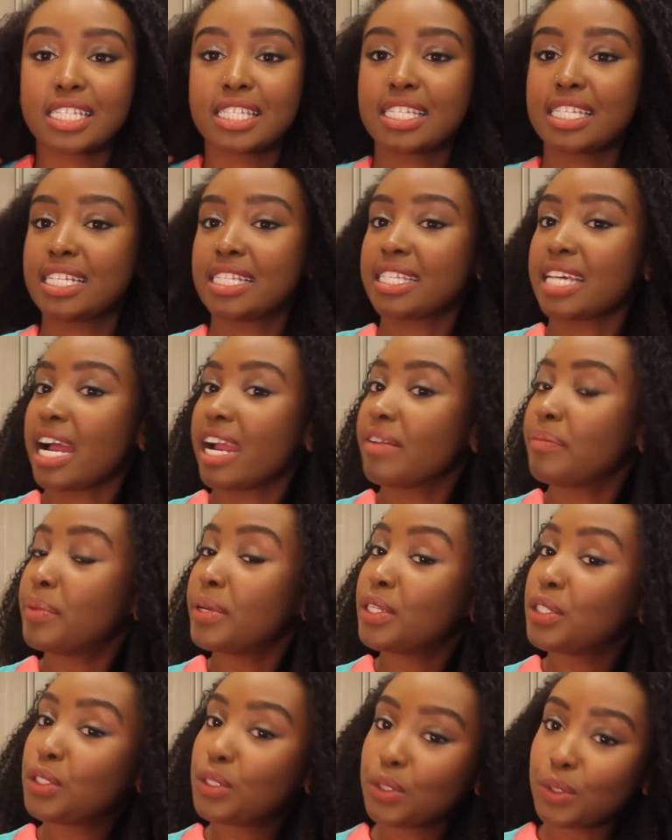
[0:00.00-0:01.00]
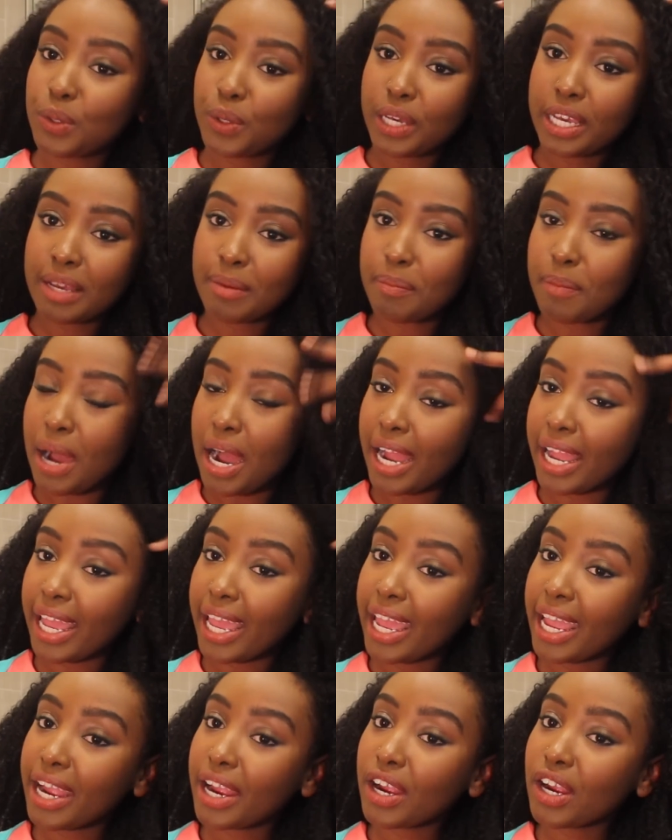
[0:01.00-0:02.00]
since I've been doing my
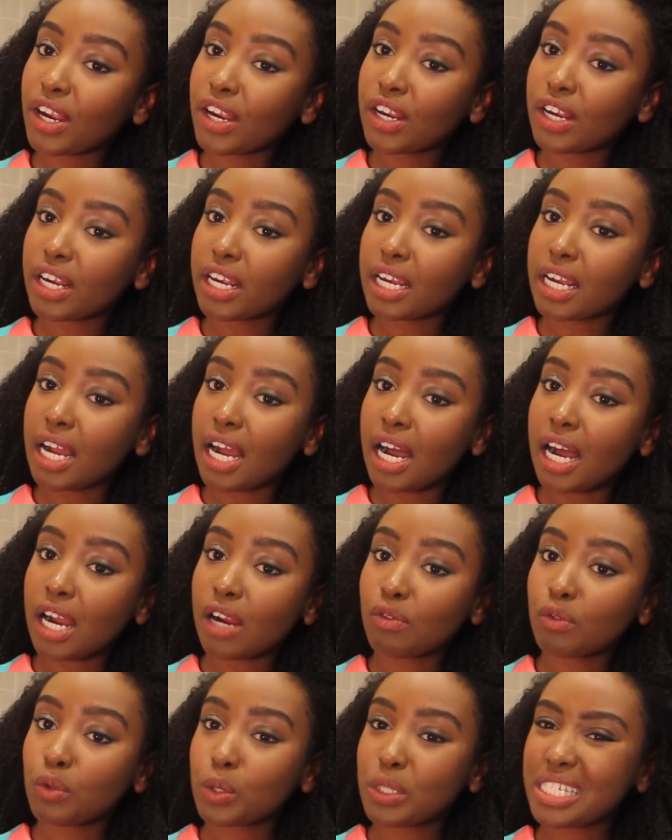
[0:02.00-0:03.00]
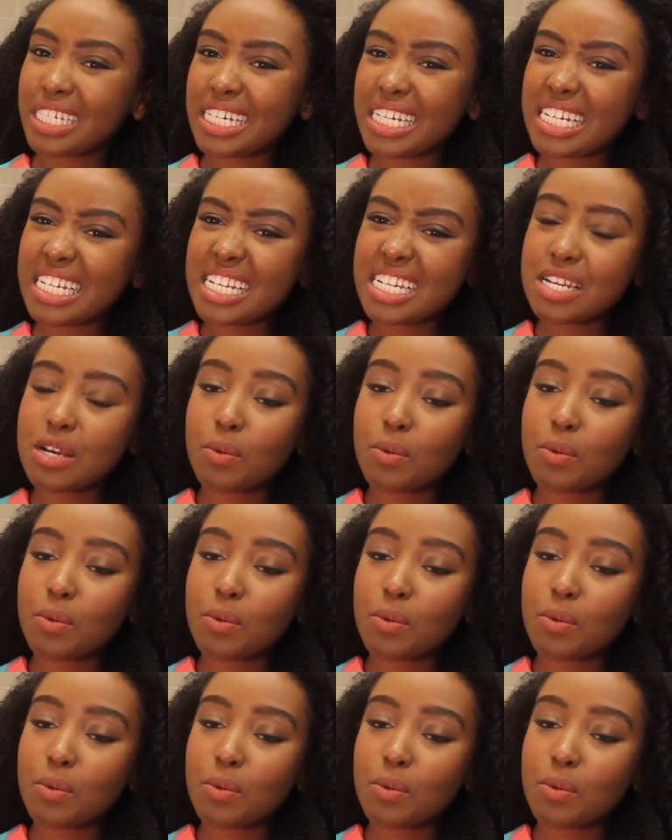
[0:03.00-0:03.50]
hair routine.